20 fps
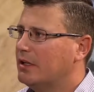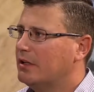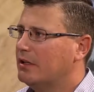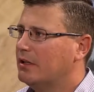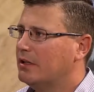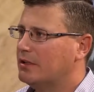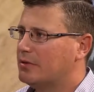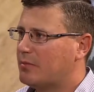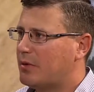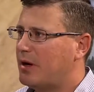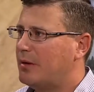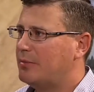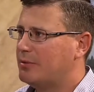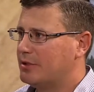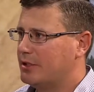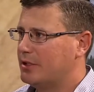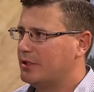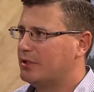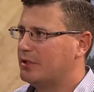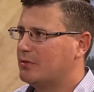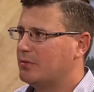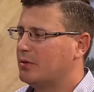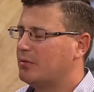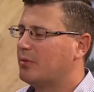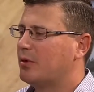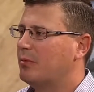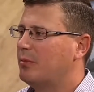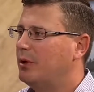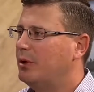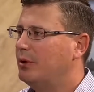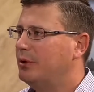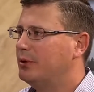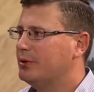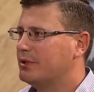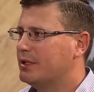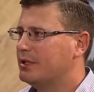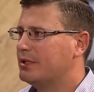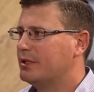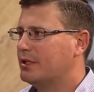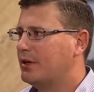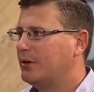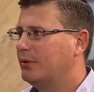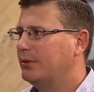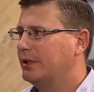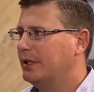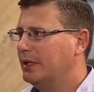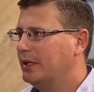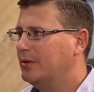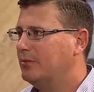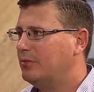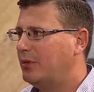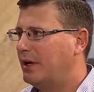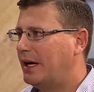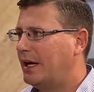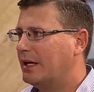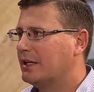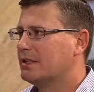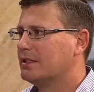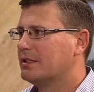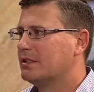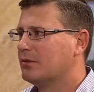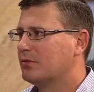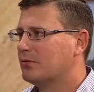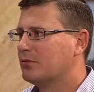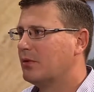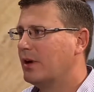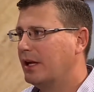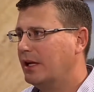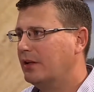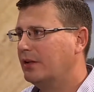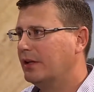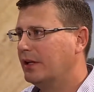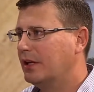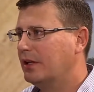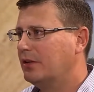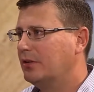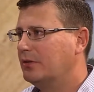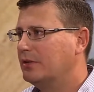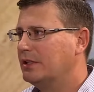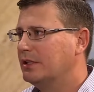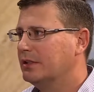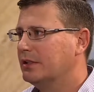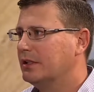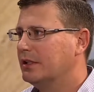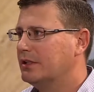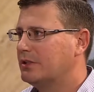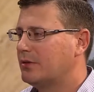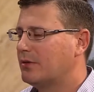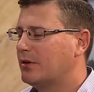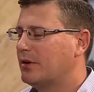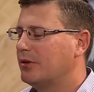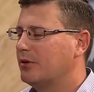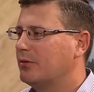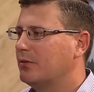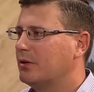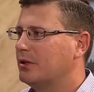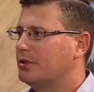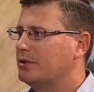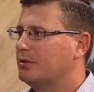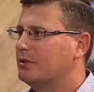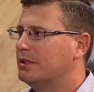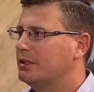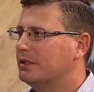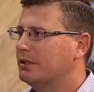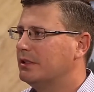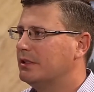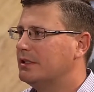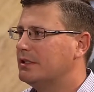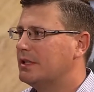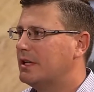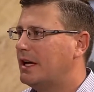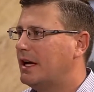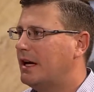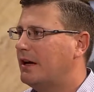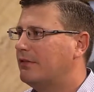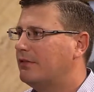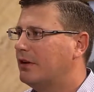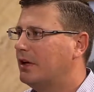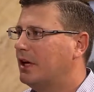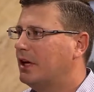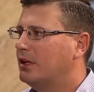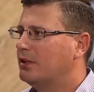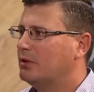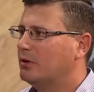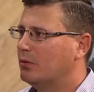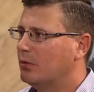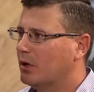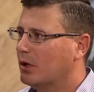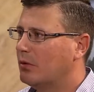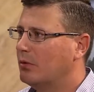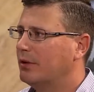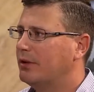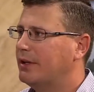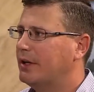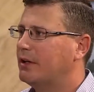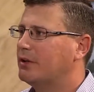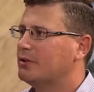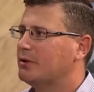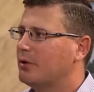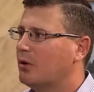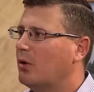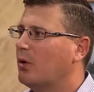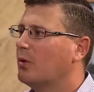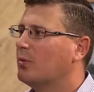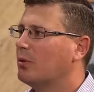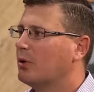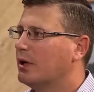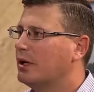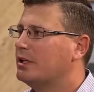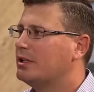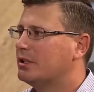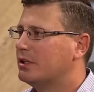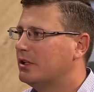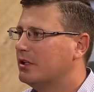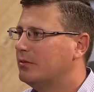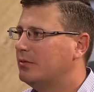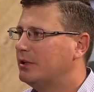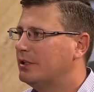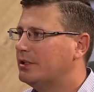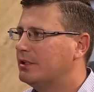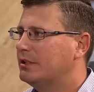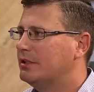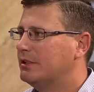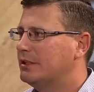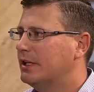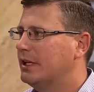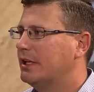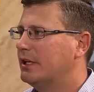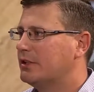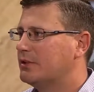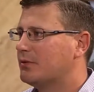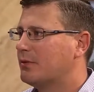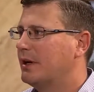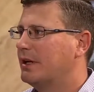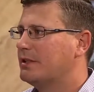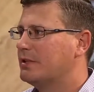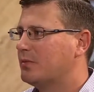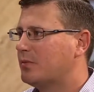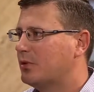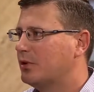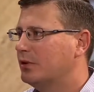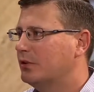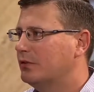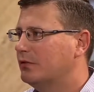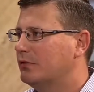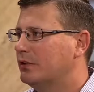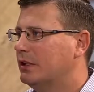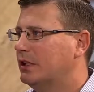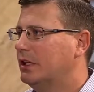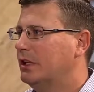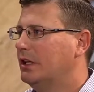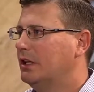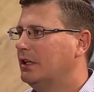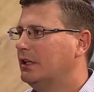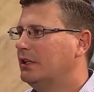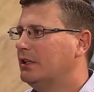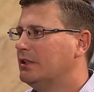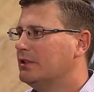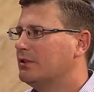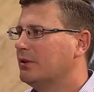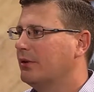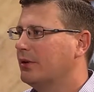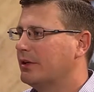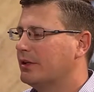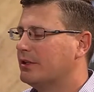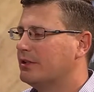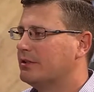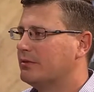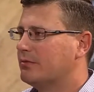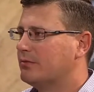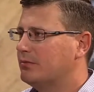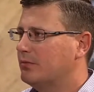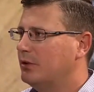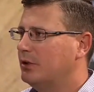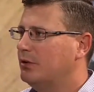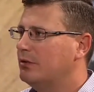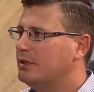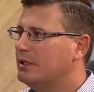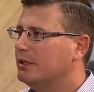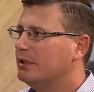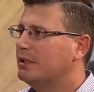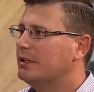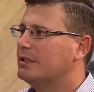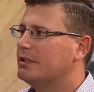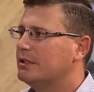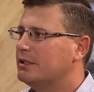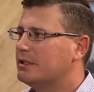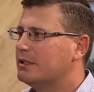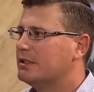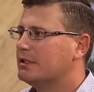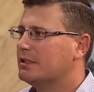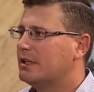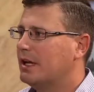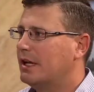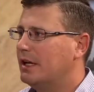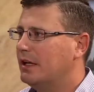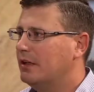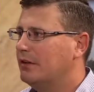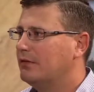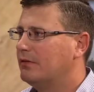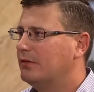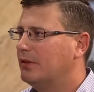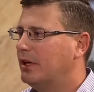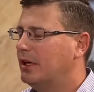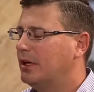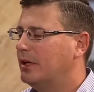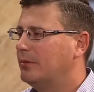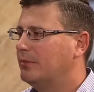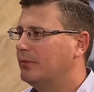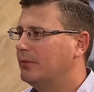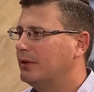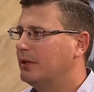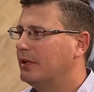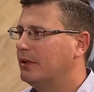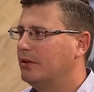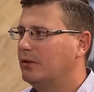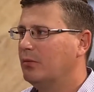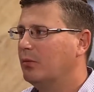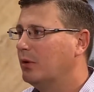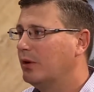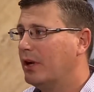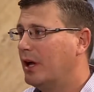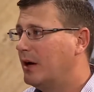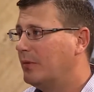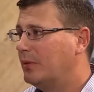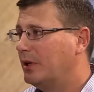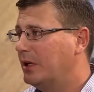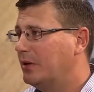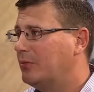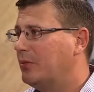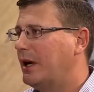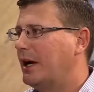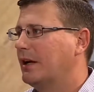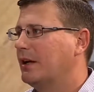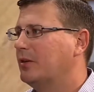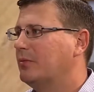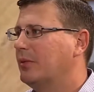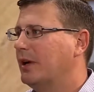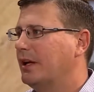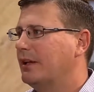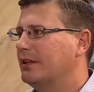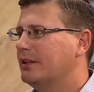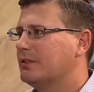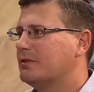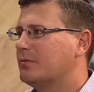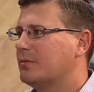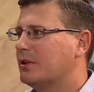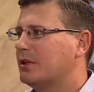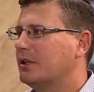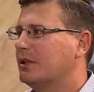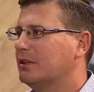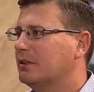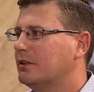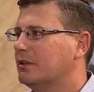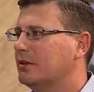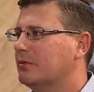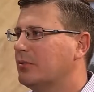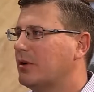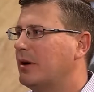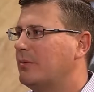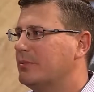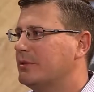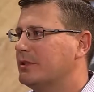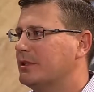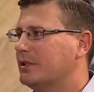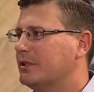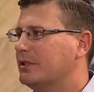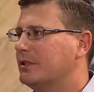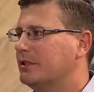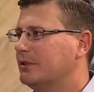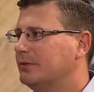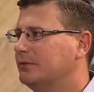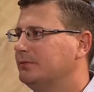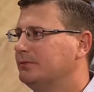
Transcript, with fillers: this proposition's been proposed is it only impacts regulated utilities, or in other words, utilities that have to work with the Arizona Corporation Commission to get its rates approved. So there's utilities in this state um, that would not be impacted by this particular proposition.